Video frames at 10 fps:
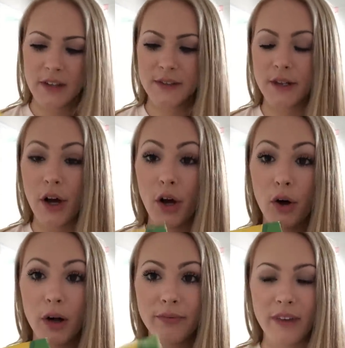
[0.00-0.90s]

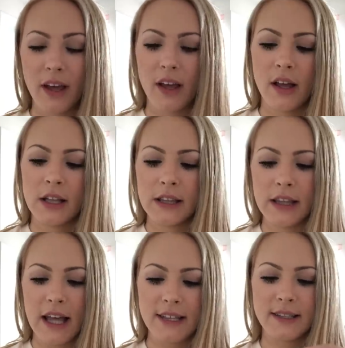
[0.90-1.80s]
So
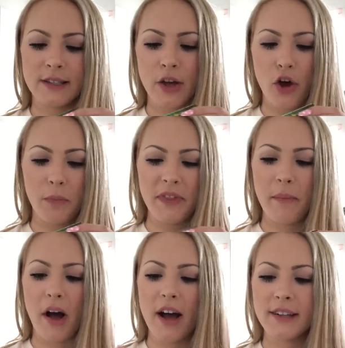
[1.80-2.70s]
let's open the
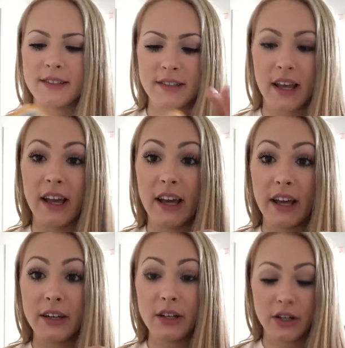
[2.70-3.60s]
box
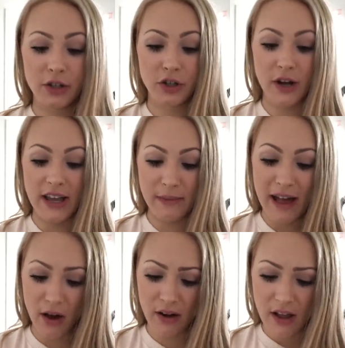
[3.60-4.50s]
and try them
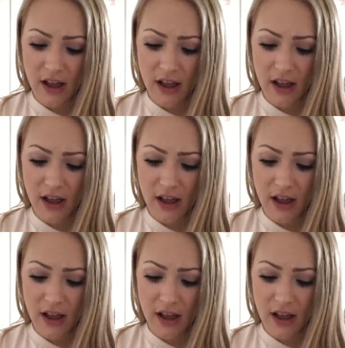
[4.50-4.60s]
out.